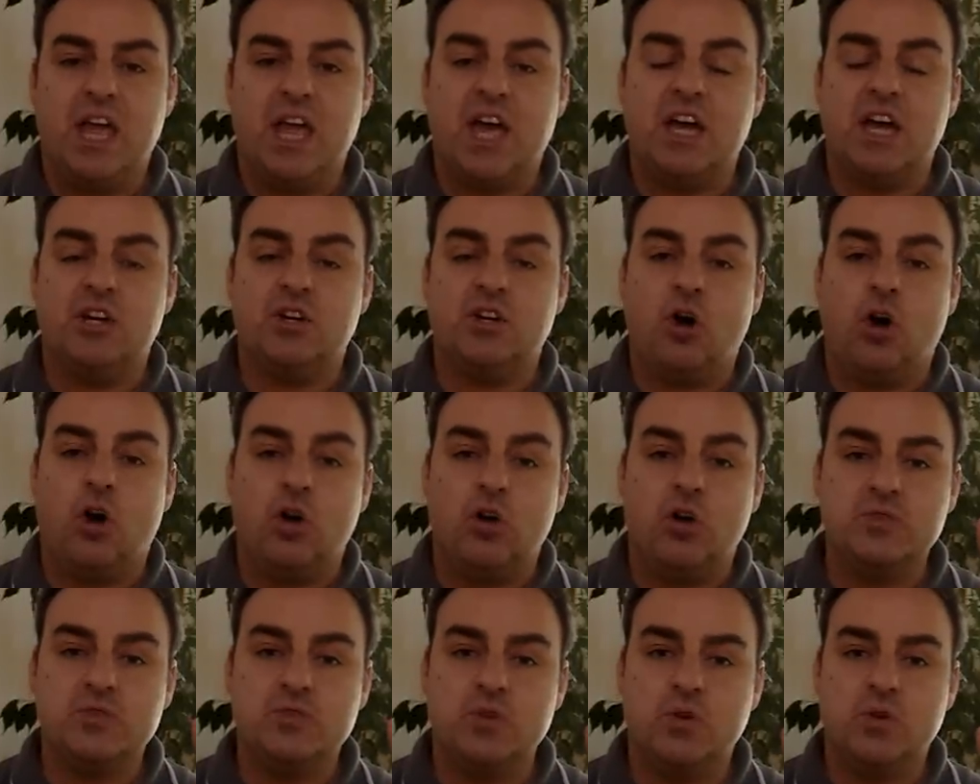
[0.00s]
and
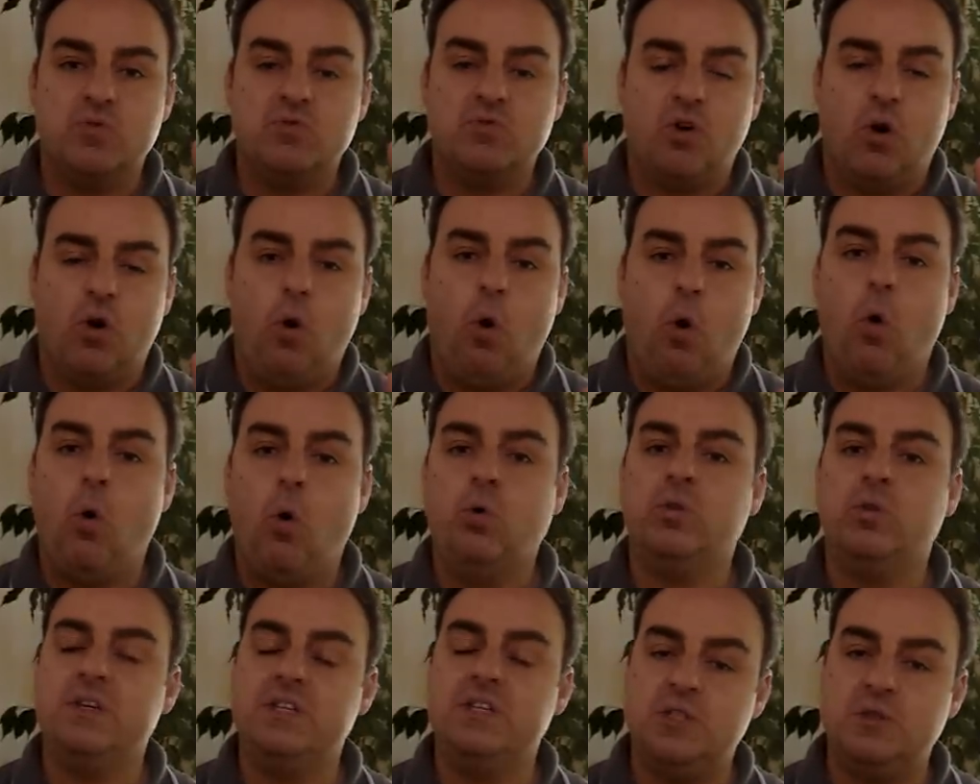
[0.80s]
also the
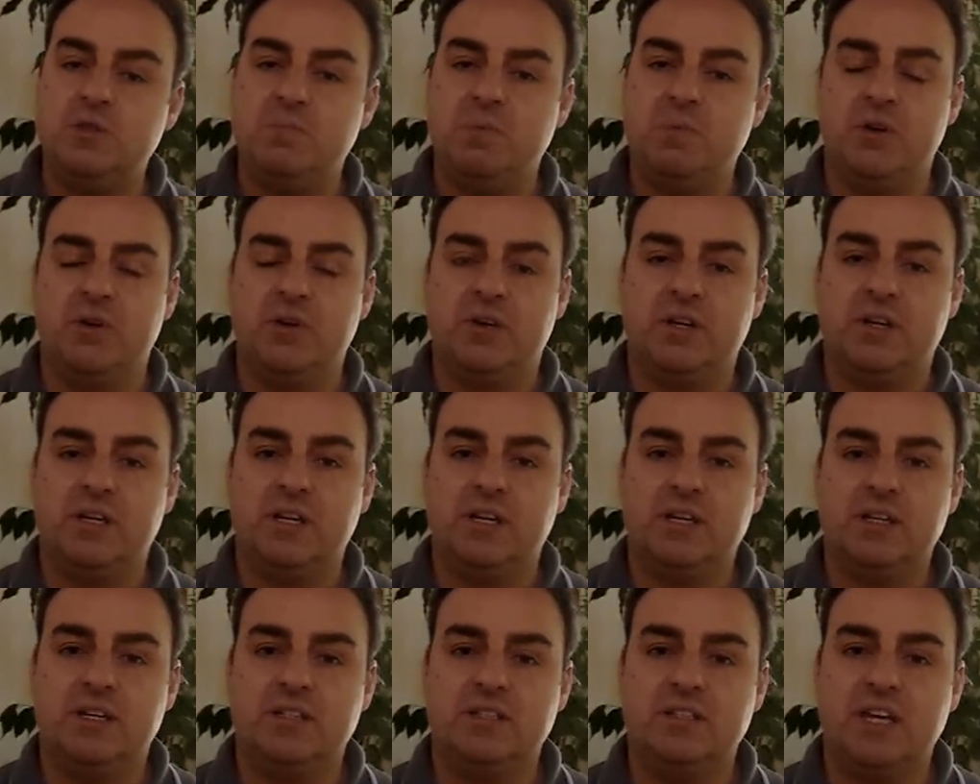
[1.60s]
Holy
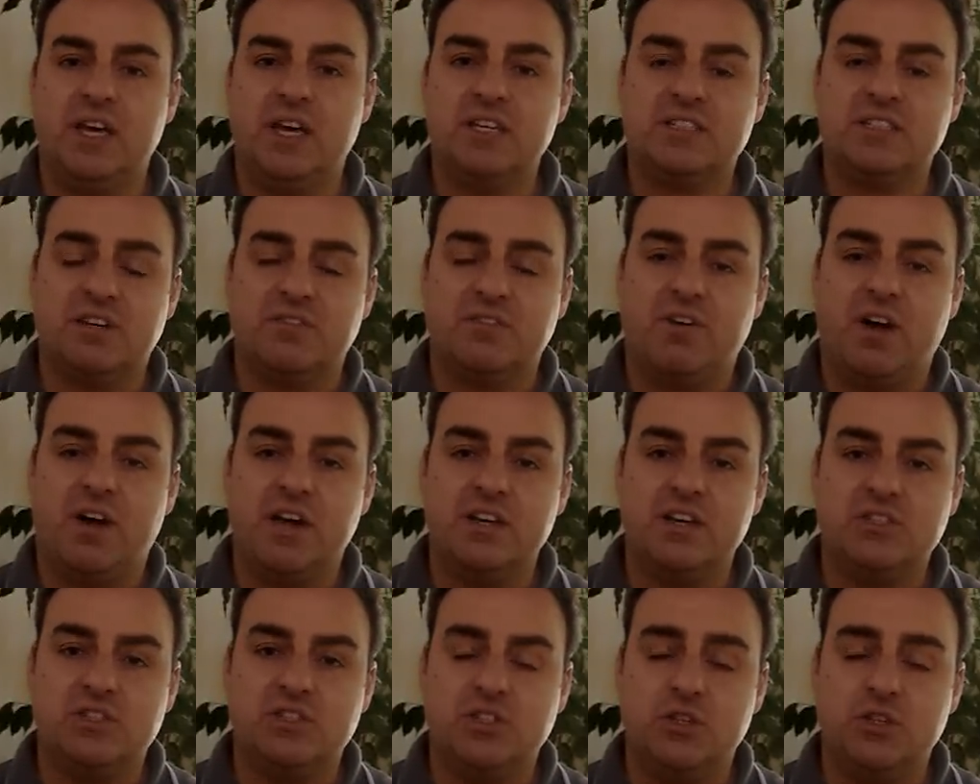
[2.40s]
Spirit
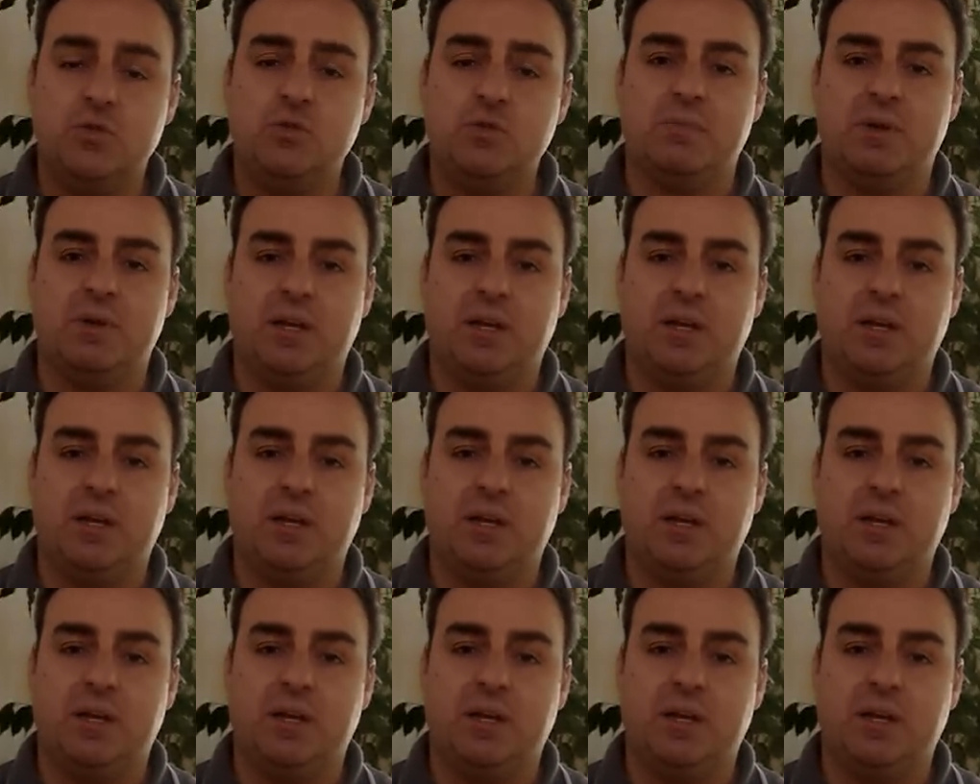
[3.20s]
testifies to